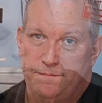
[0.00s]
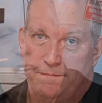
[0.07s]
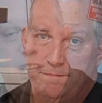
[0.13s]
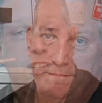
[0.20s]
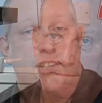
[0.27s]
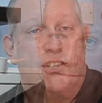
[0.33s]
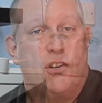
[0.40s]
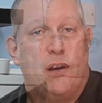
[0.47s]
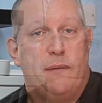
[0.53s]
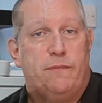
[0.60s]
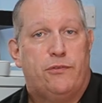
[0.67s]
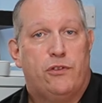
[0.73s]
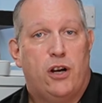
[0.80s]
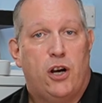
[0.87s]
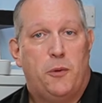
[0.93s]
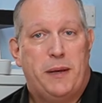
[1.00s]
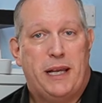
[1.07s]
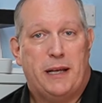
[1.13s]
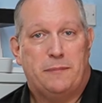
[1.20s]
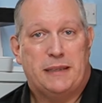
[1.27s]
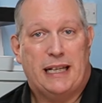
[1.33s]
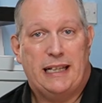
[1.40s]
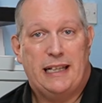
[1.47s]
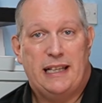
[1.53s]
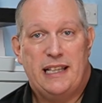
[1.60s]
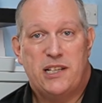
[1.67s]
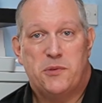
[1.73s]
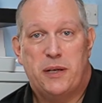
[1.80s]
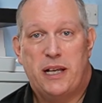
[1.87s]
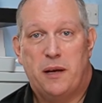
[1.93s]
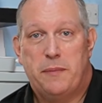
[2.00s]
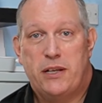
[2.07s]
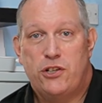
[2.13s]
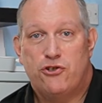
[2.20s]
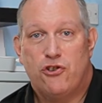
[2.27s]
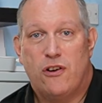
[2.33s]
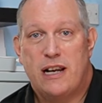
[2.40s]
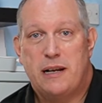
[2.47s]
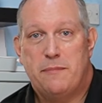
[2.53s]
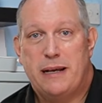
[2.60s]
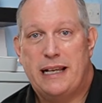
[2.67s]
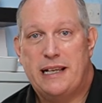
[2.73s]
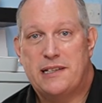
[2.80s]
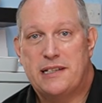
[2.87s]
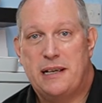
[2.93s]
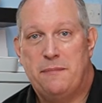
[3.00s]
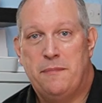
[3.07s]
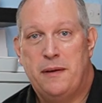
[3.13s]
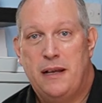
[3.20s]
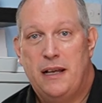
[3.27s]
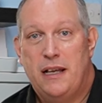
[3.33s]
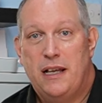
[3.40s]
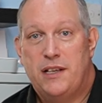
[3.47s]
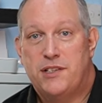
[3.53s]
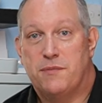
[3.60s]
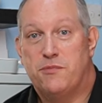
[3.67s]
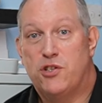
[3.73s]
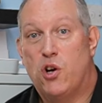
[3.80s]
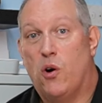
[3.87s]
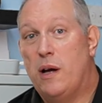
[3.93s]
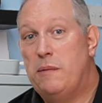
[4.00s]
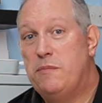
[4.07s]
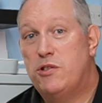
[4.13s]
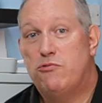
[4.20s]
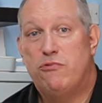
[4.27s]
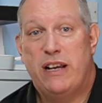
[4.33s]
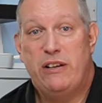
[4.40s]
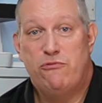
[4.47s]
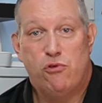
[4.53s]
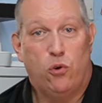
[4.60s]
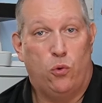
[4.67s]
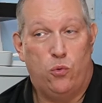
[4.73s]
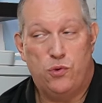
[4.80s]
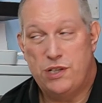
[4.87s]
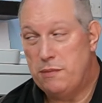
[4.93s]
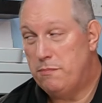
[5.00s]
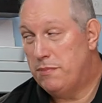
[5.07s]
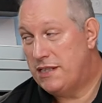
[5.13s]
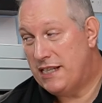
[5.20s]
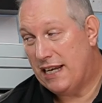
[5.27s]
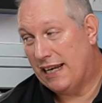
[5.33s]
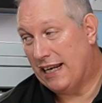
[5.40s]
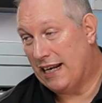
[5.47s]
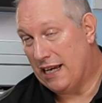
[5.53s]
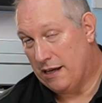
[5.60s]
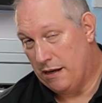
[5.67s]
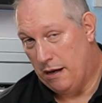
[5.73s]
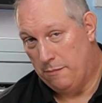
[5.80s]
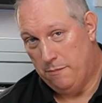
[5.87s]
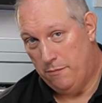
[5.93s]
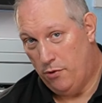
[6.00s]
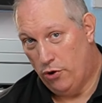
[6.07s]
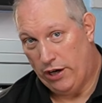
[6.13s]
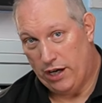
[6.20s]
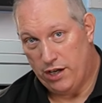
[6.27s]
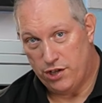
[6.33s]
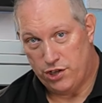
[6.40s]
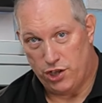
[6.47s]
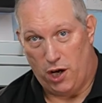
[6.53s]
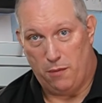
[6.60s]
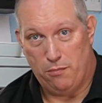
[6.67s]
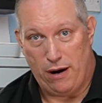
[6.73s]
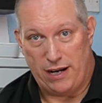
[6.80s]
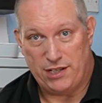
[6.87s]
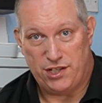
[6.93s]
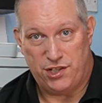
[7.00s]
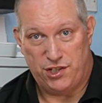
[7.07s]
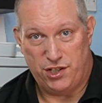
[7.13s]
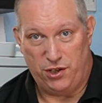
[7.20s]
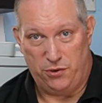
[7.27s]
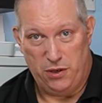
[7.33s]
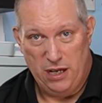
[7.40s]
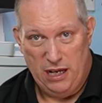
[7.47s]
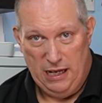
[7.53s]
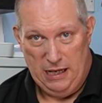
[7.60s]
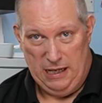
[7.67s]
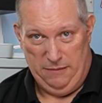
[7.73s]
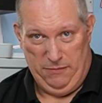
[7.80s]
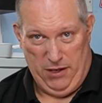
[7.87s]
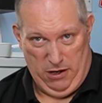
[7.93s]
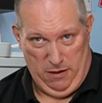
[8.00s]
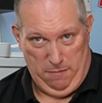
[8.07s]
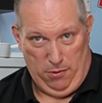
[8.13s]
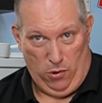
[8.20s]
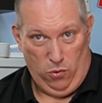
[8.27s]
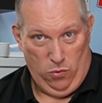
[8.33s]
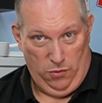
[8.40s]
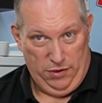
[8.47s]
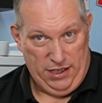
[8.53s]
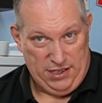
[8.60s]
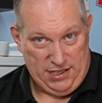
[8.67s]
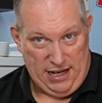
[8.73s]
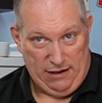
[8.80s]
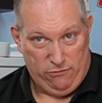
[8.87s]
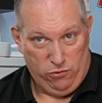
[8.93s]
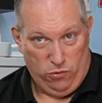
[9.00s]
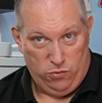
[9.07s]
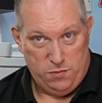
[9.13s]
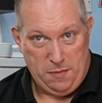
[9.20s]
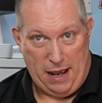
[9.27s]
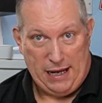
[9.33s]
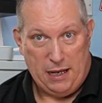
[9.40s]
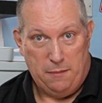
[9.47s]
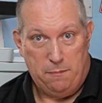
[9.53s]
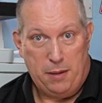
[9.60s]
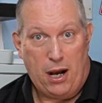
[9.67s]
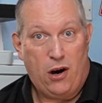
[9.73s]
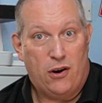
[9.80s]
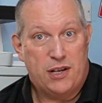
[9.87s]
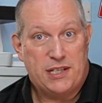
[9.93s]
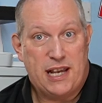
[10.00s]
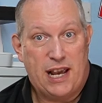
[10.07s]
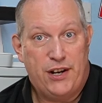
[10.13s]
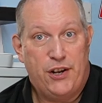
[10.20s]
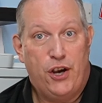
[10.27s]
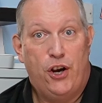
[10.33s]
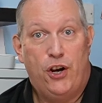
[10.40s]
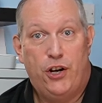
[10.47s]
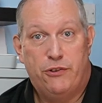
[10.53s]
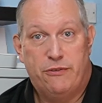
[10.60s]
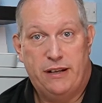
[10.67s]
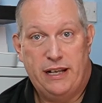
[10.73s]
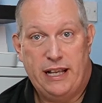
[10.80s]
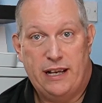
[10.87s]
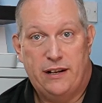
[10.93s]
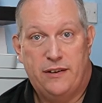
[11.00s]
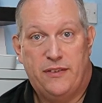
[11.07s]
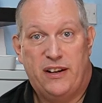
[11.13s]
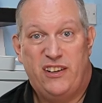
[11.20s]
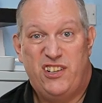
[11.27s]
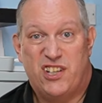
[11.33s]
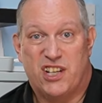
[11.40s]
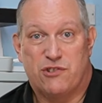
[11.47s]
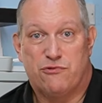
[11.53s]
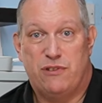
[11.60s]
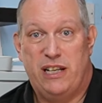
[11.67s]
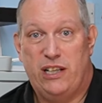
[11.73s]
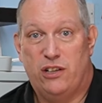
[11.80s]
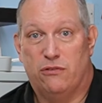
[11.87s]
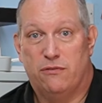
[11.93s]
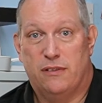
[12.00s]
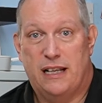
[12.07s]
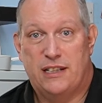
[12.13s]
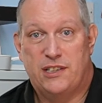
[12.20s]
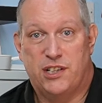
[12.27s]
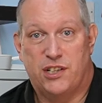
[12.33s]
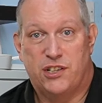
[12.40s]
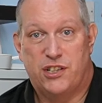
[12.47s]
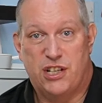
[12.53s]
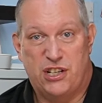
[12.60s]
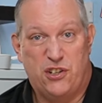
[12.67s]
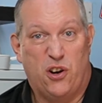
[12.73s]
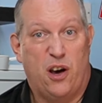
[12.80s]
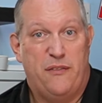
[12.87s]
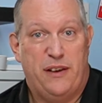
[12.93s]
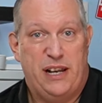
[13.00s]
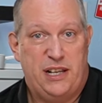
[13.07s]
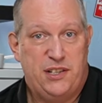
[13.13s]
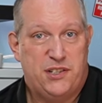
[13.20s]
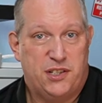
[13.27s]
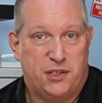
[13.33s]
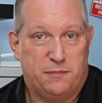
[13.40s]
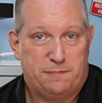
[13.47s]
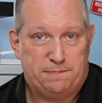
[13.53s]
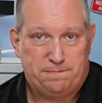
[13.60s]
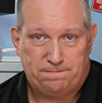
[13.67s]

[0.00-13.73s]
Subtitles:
So time for a hobby update. Now this week I've been trying to make some time to read rules. In particular, I'm looking at Sharp Practice 2. Now I bought this set of rules back at Partisan earlier in the year and I've only just really got around to diving into them.